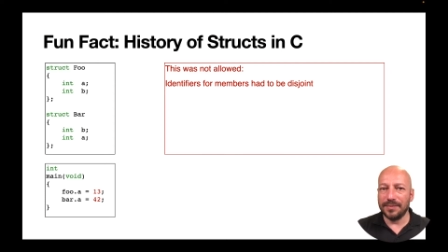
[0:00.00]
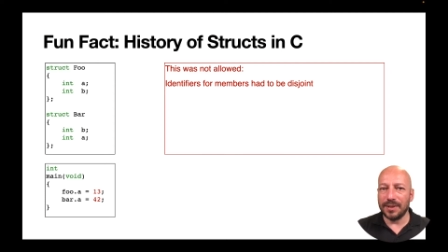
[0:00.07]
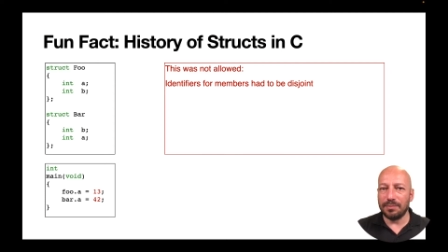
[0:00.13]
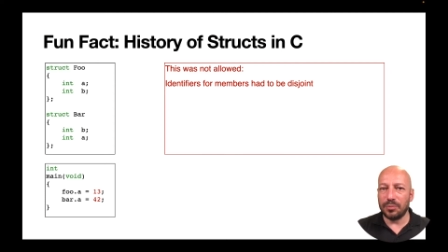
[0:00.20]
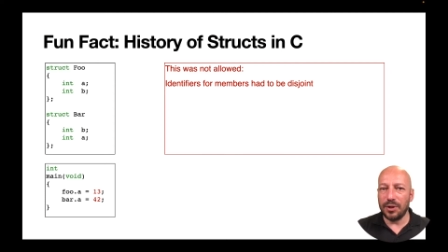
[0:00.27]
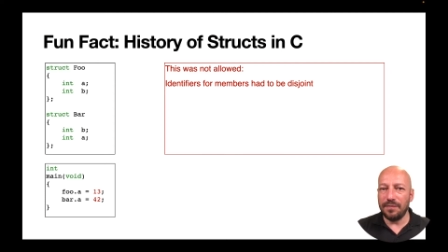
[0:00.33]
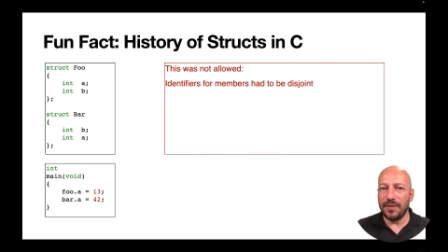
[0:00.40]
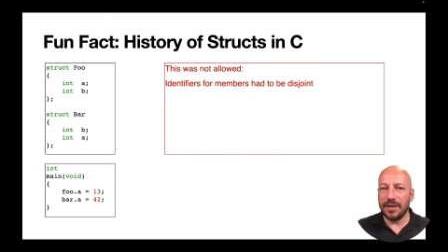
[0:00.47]
A
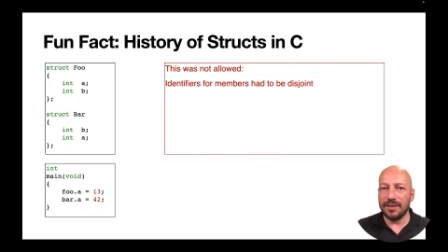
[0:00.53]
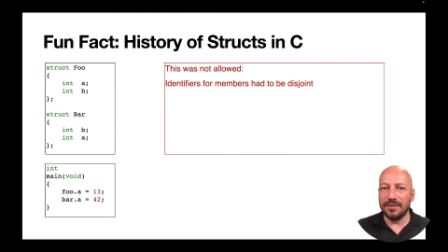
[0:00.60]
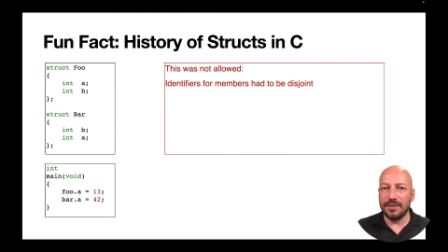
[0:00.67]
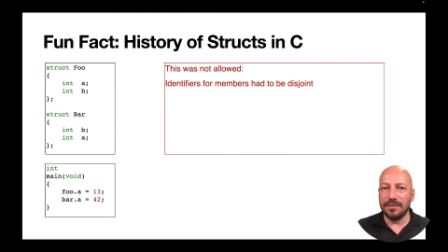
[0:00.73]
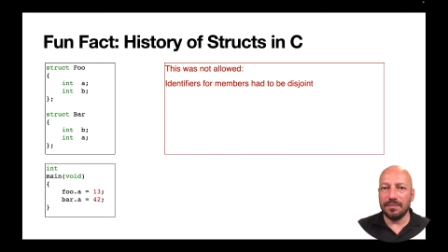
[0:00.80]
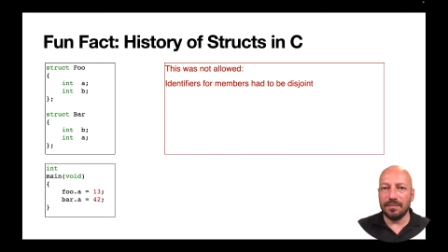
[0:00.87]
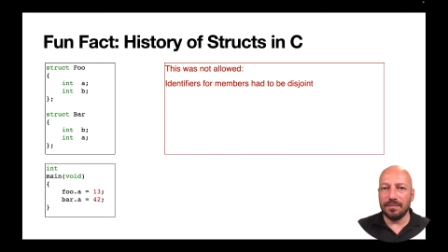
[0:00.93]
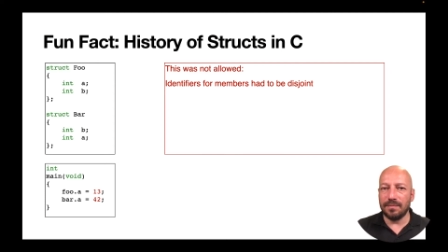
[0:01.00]

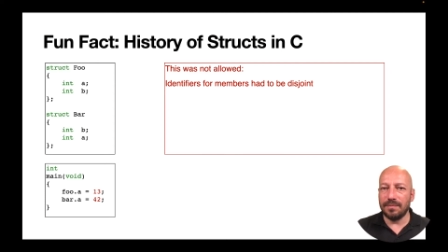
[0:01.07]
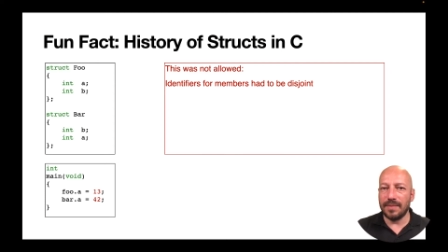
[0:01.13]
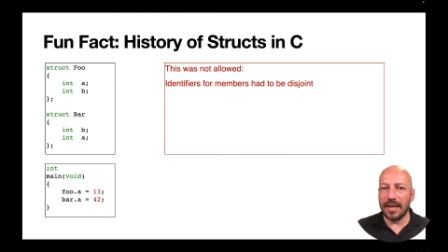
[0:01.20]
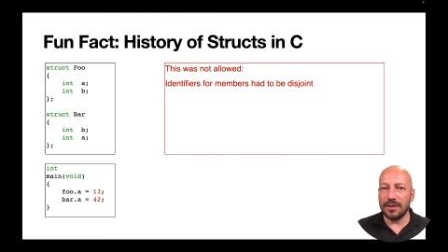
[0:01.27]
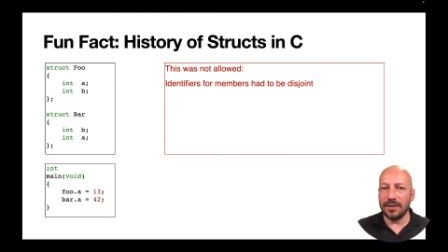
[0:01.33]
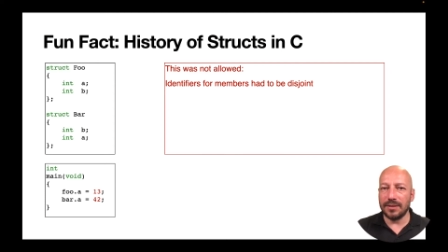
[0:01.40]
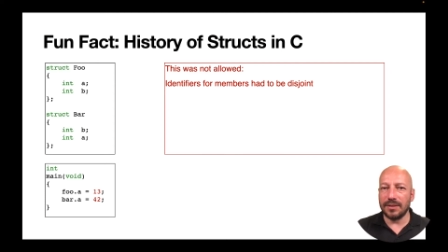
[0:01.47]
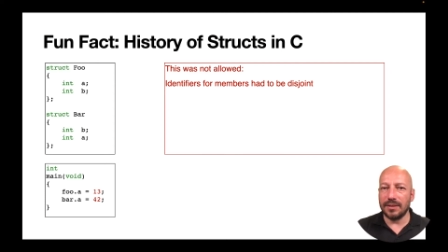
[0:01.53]
prefix
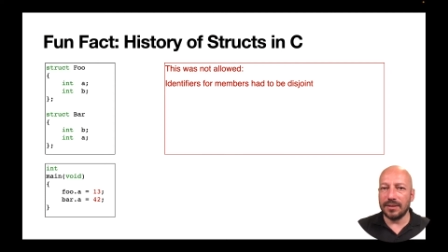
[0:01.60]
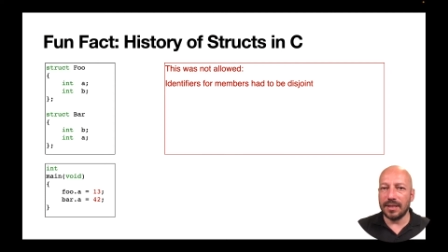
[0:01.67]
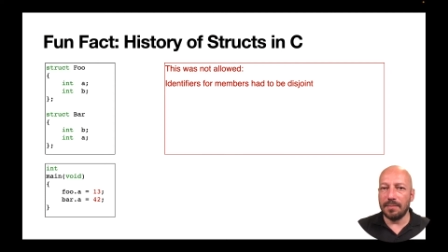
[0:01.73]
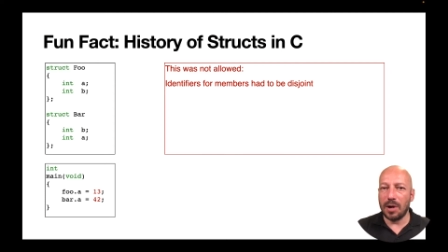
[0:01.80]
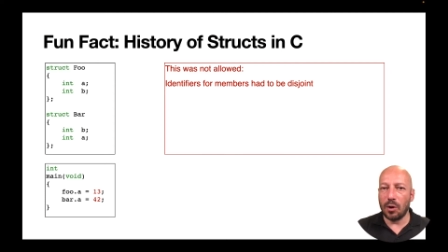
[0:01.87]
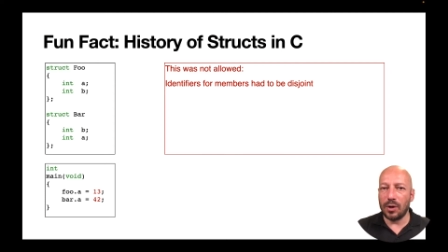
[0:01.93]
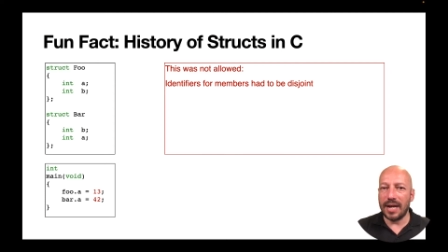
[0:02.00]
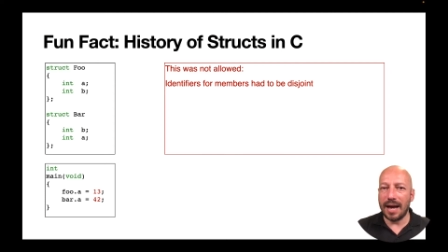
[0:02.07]
that is
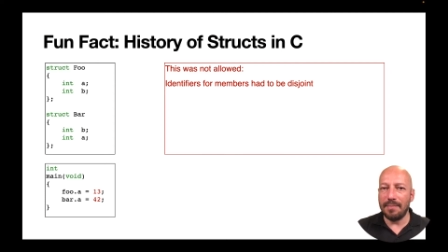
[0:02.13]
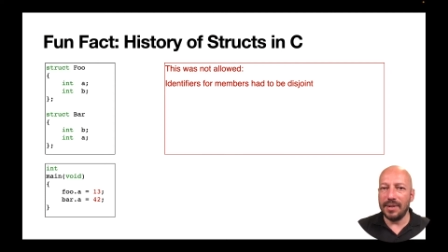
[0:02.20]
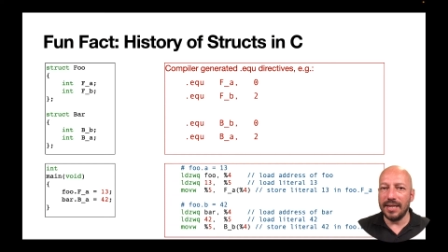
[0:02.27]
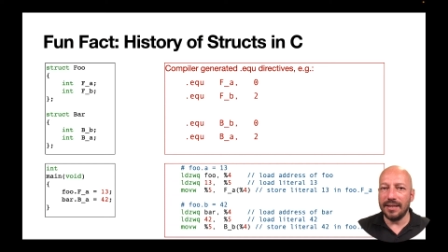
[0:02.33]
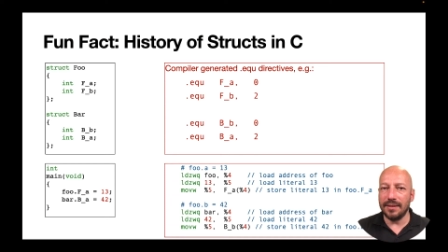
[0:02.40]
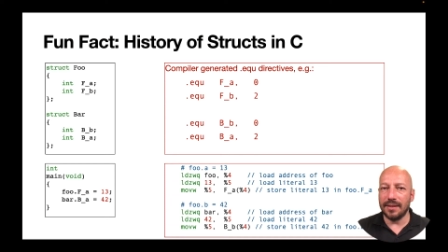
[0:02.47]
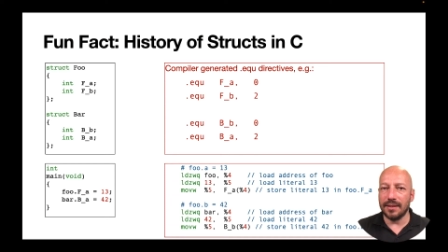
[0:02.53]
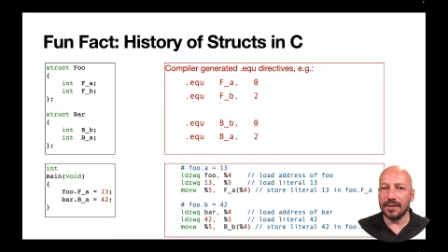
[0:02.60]
somehow
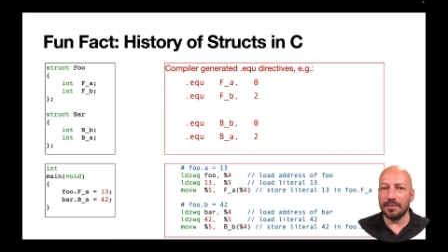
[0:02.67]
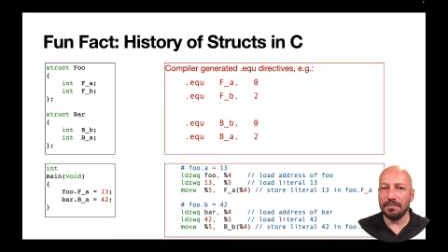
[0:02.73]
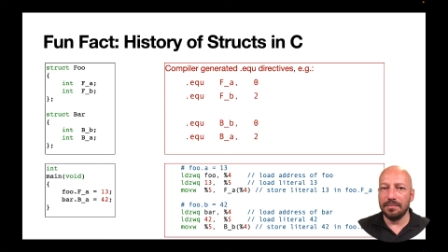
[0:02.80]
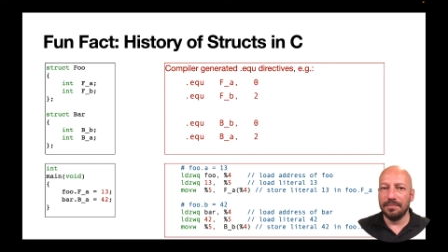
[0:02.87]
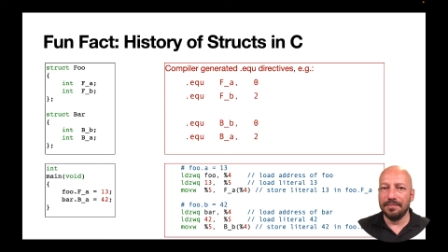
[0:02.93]
coupling the